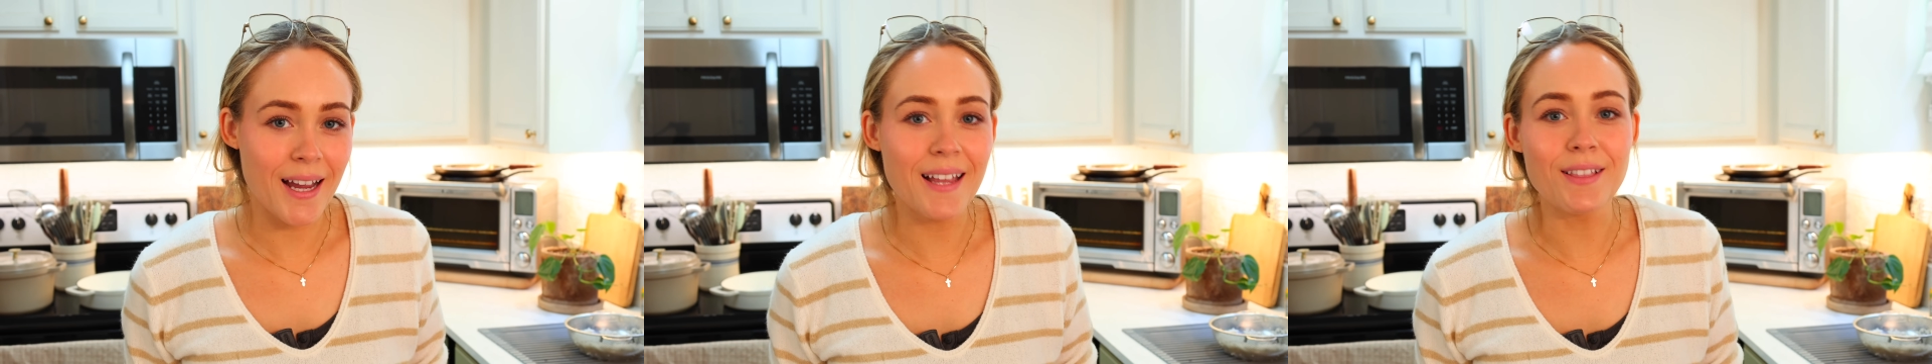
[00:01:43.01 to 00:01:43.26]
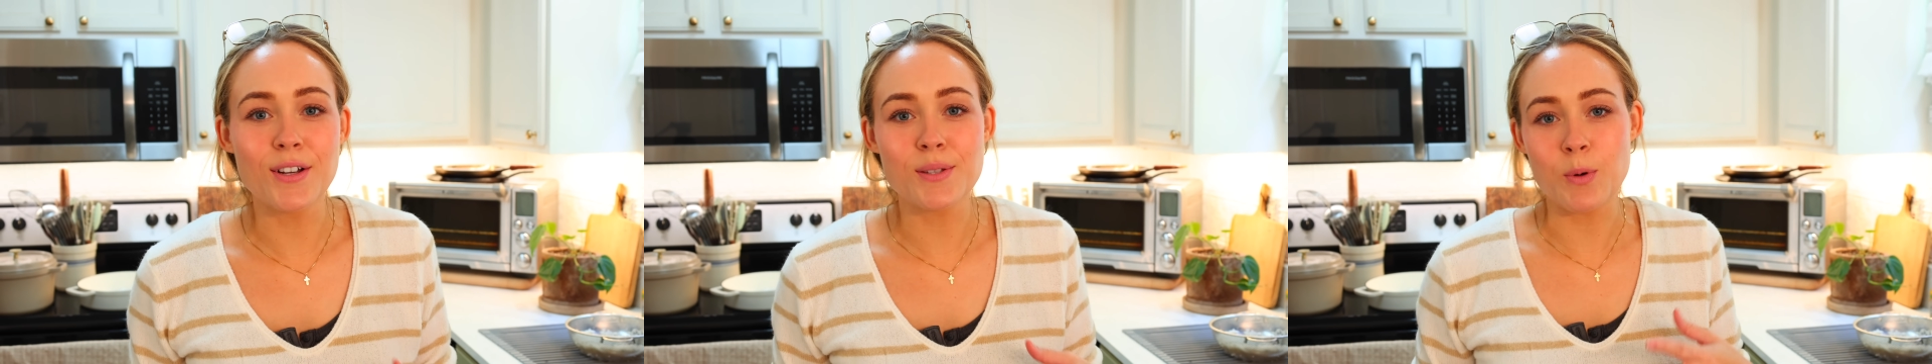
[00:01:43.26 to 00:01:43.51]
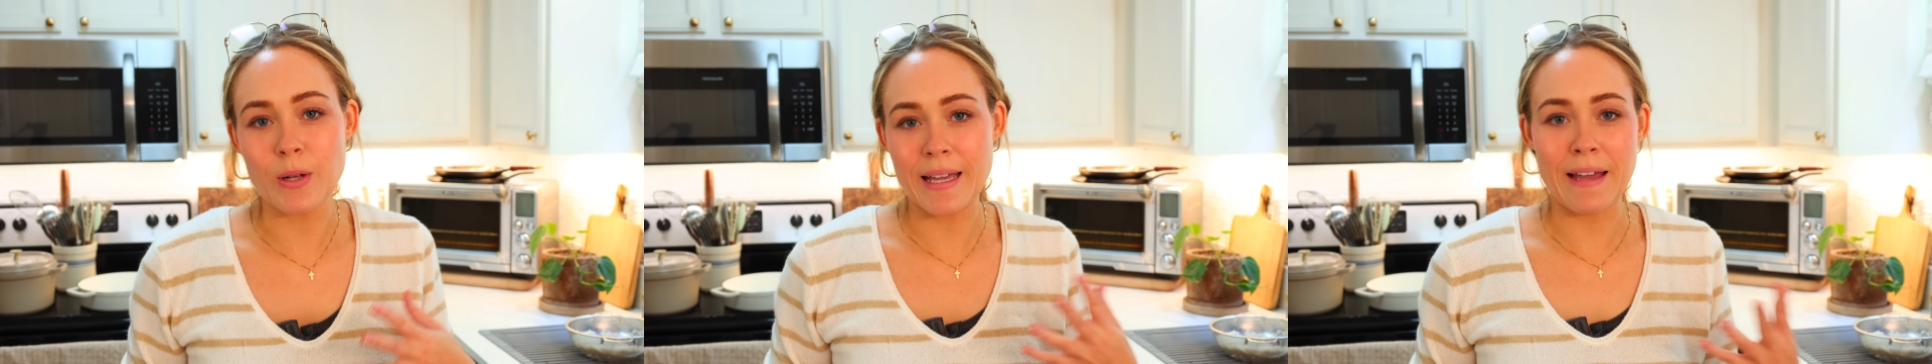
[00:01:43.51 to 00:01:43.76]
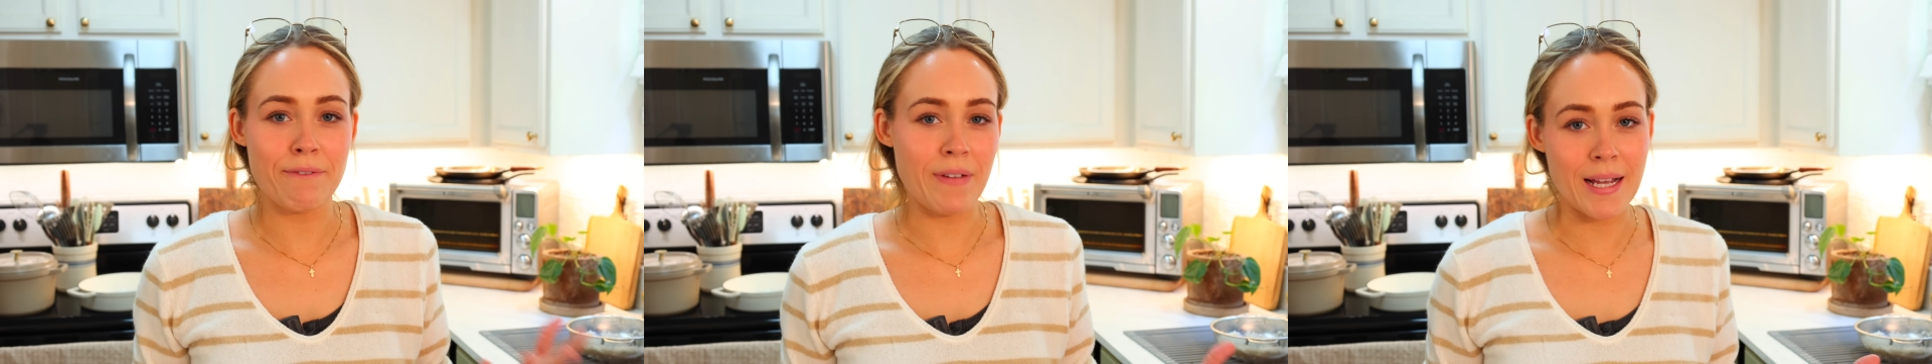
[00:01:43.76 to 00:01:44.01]
it looks more like
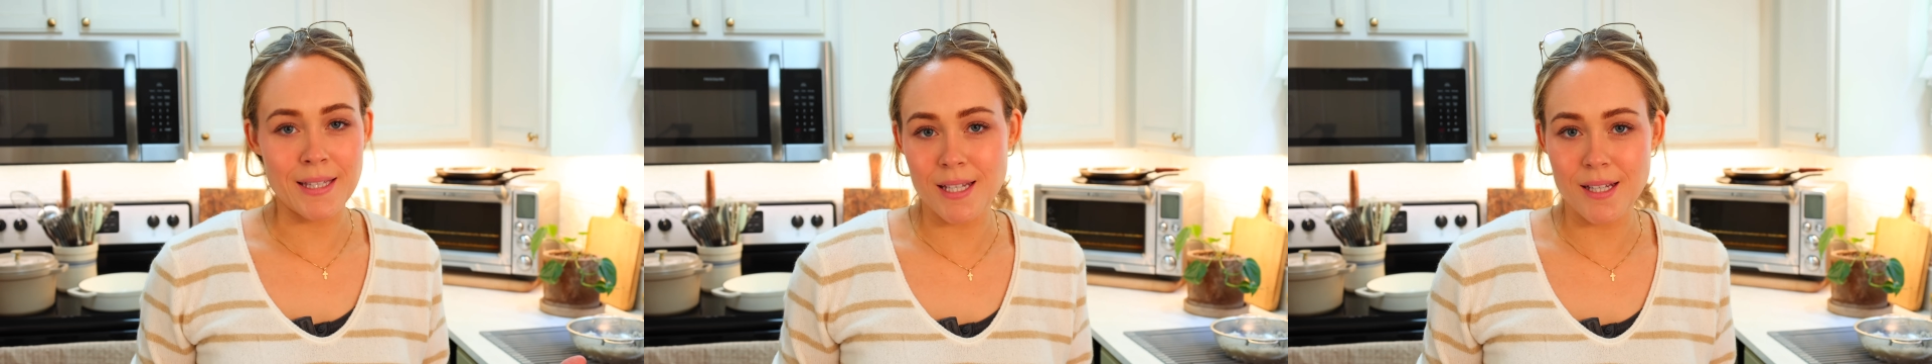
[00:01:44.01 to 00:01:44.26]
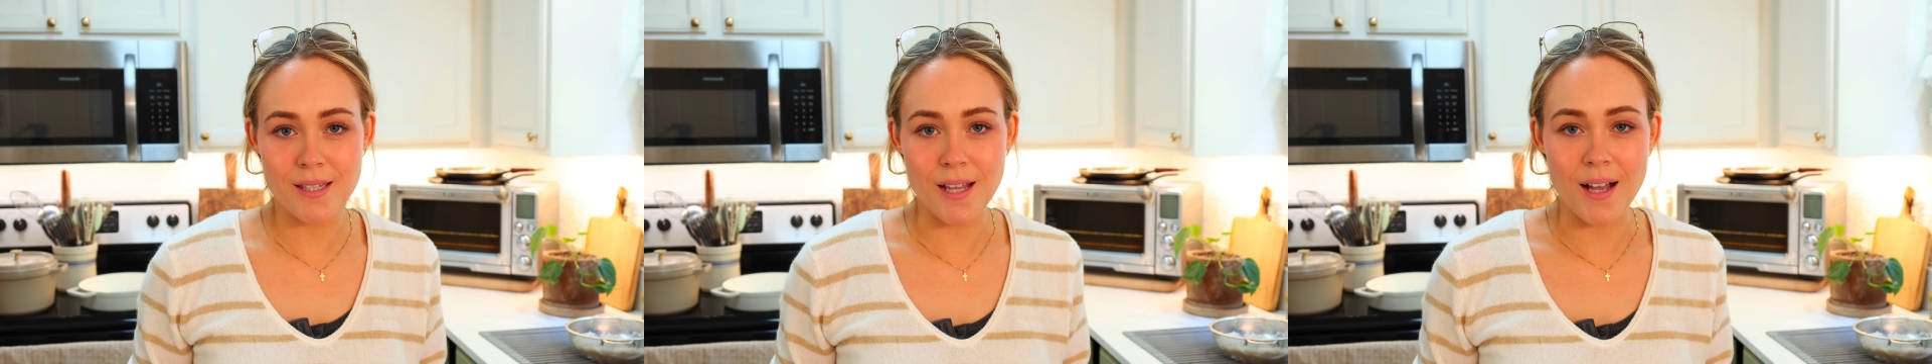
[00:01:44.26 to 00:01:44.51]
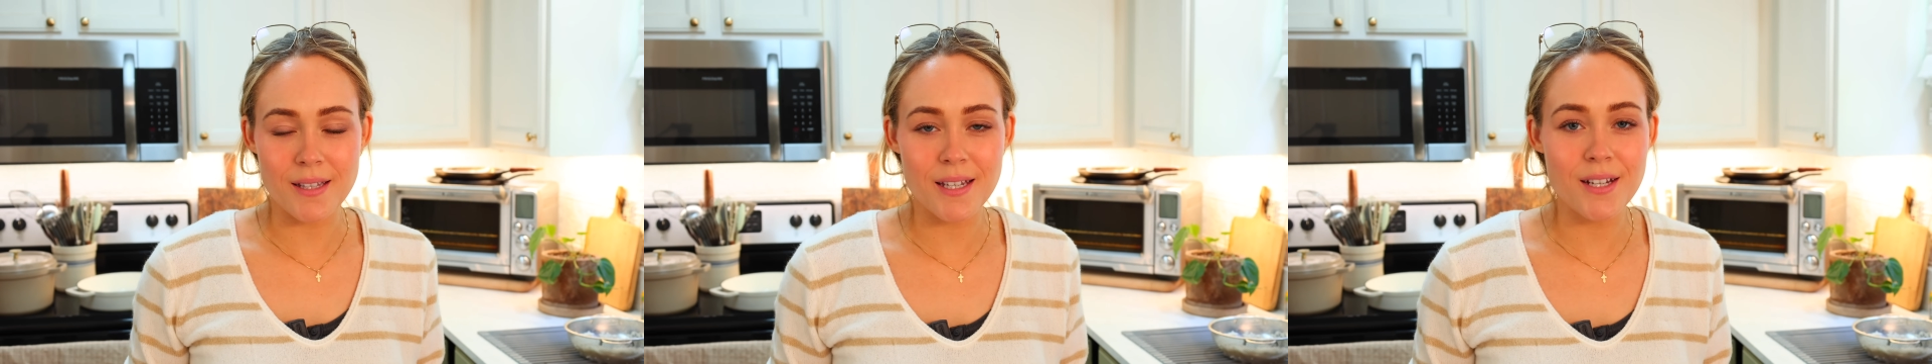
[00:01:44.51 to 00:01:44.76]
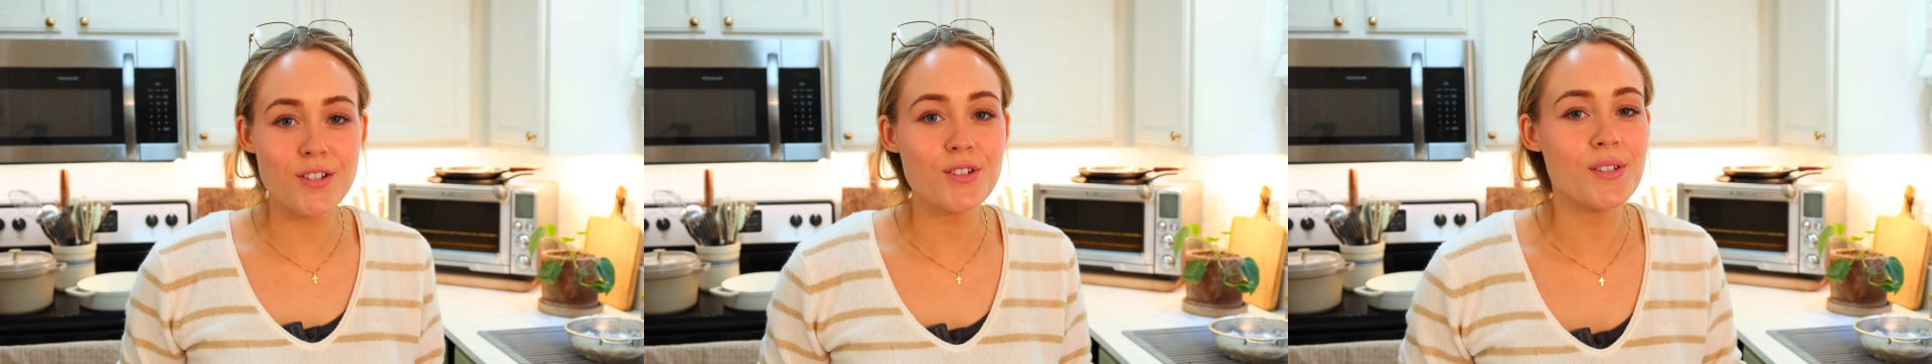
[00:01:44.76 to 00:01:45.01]
a fancy sausage,